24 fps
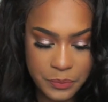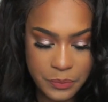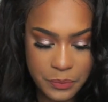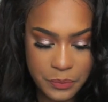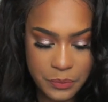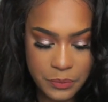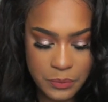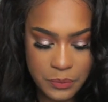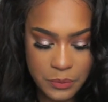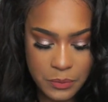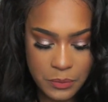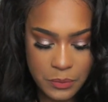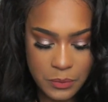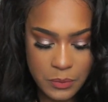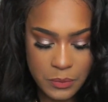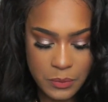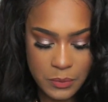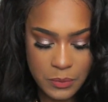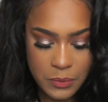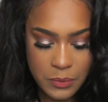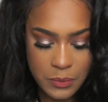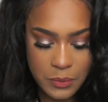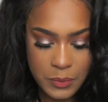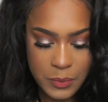
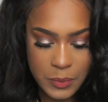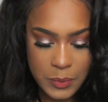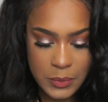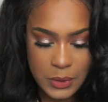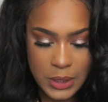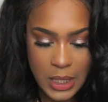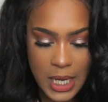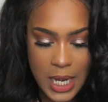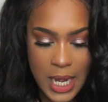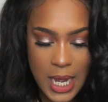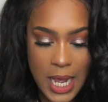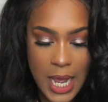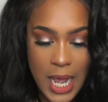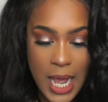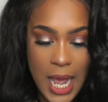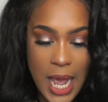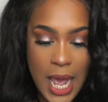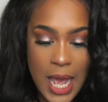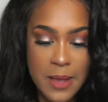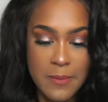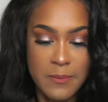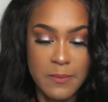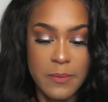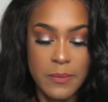
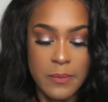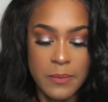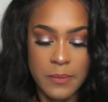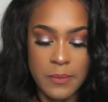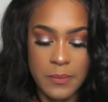Nobody speaks.